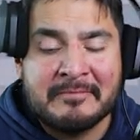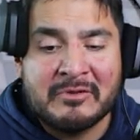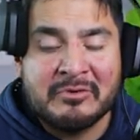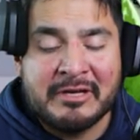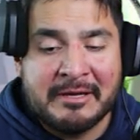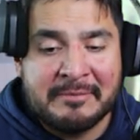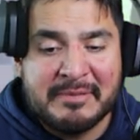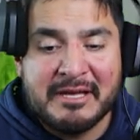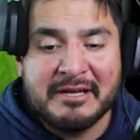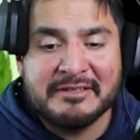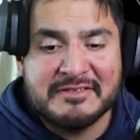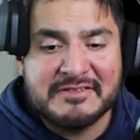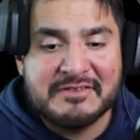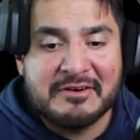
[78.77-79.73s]
Okay,
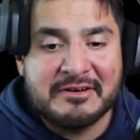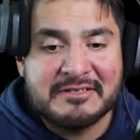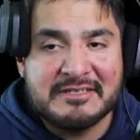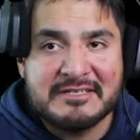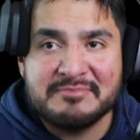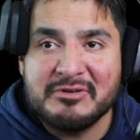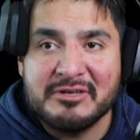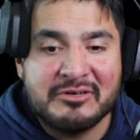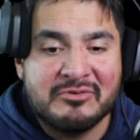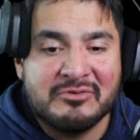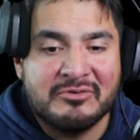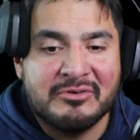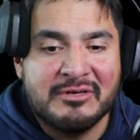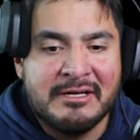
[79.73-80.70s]
beyond the stars. That's pretty
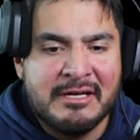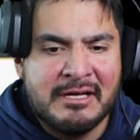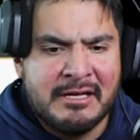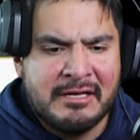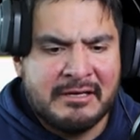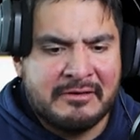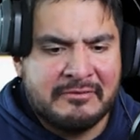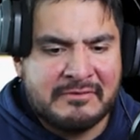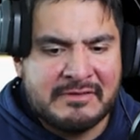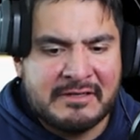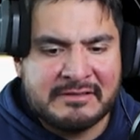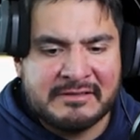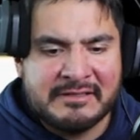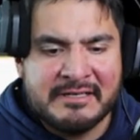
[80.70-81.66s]
cool. If we
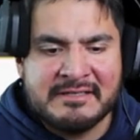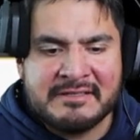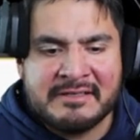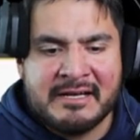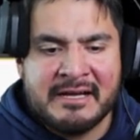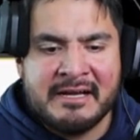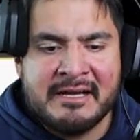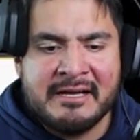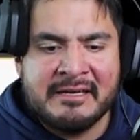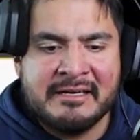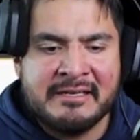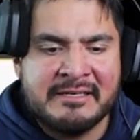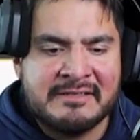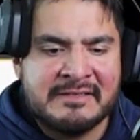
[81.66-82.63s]
talk to this guy,
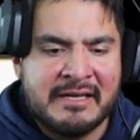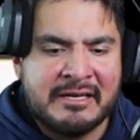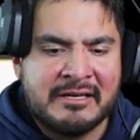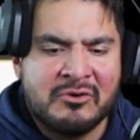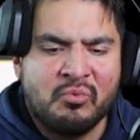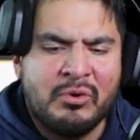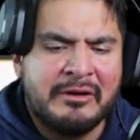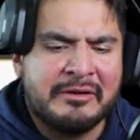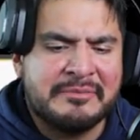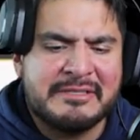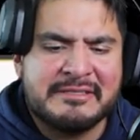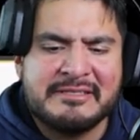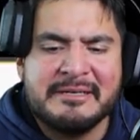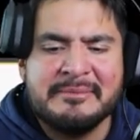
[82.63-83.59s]
he's like, Welcome
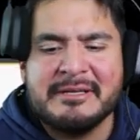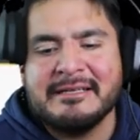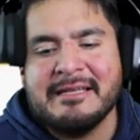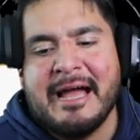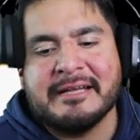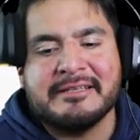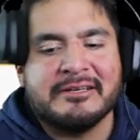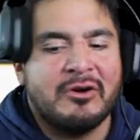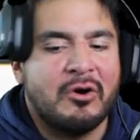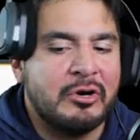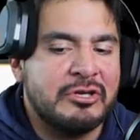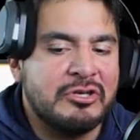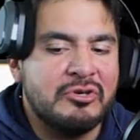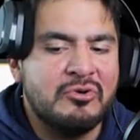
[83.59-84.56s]
to Team Galactic.
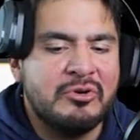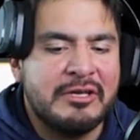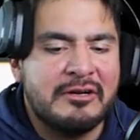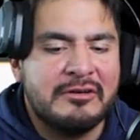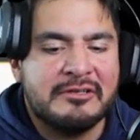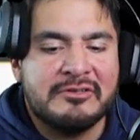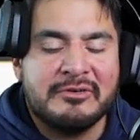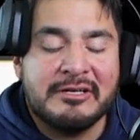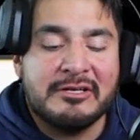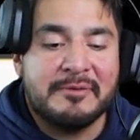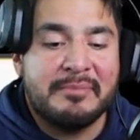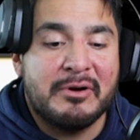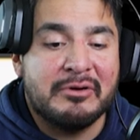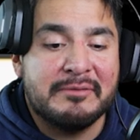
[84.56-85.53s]
Are you here to donate
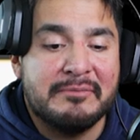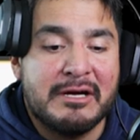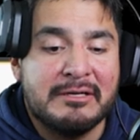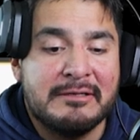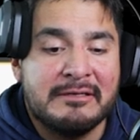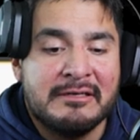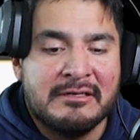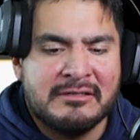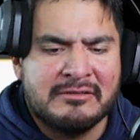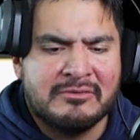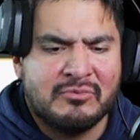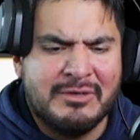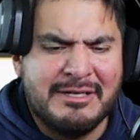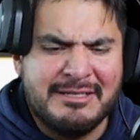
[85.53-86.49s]
your Pokemon?
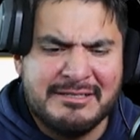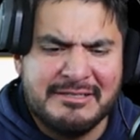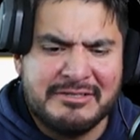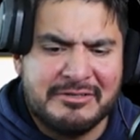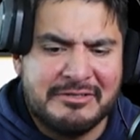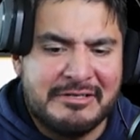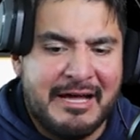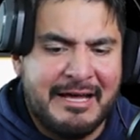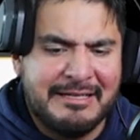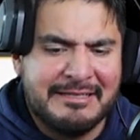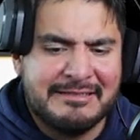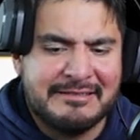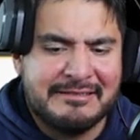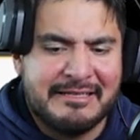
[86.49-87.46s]
What? You're
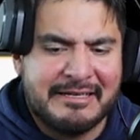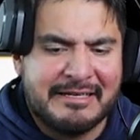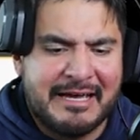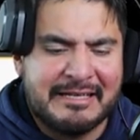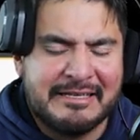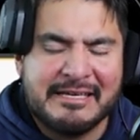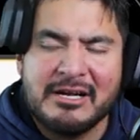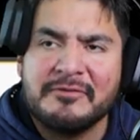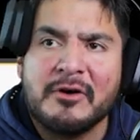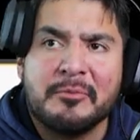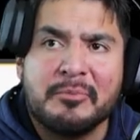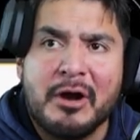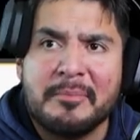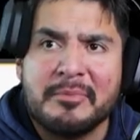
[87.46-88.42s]
not? Then kindly get off
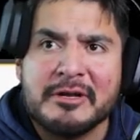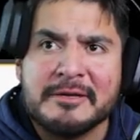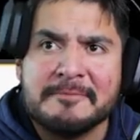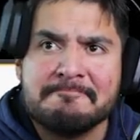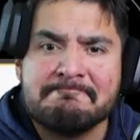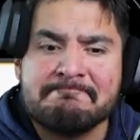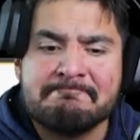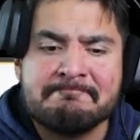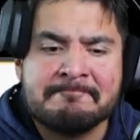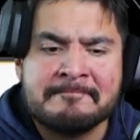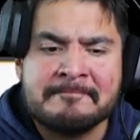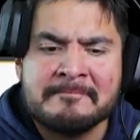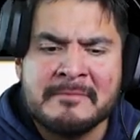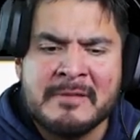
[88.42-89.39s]
our property.
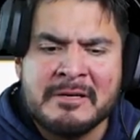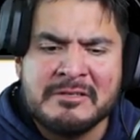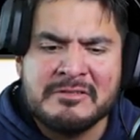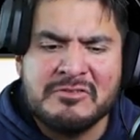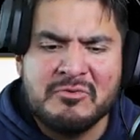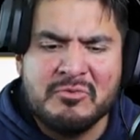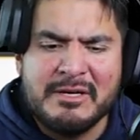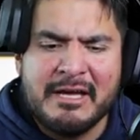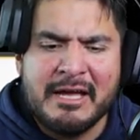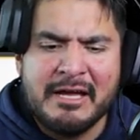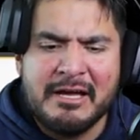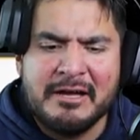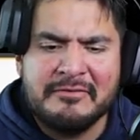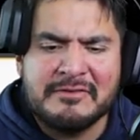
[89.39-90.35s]
Do we
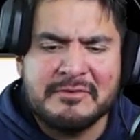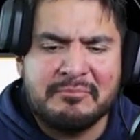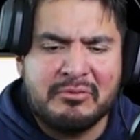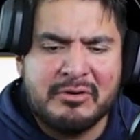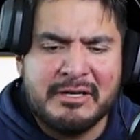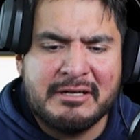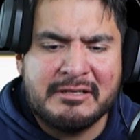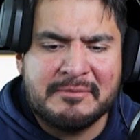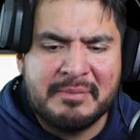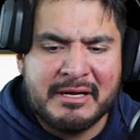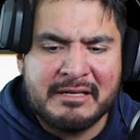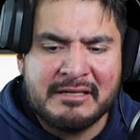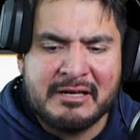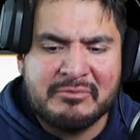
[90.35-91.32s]
have to bring the
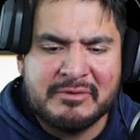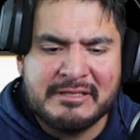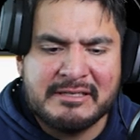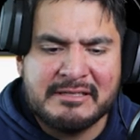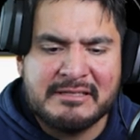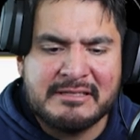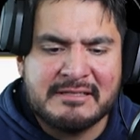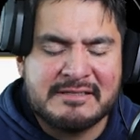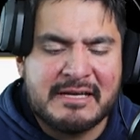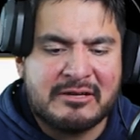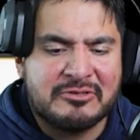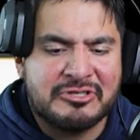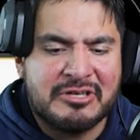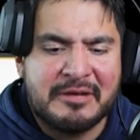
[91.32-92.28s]
pain like we did the
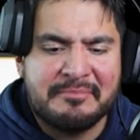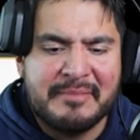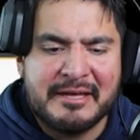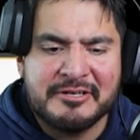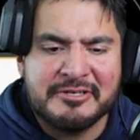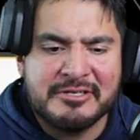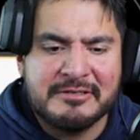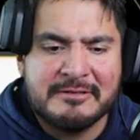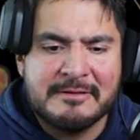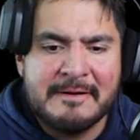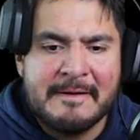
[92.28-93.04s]
Cycle Shop manager?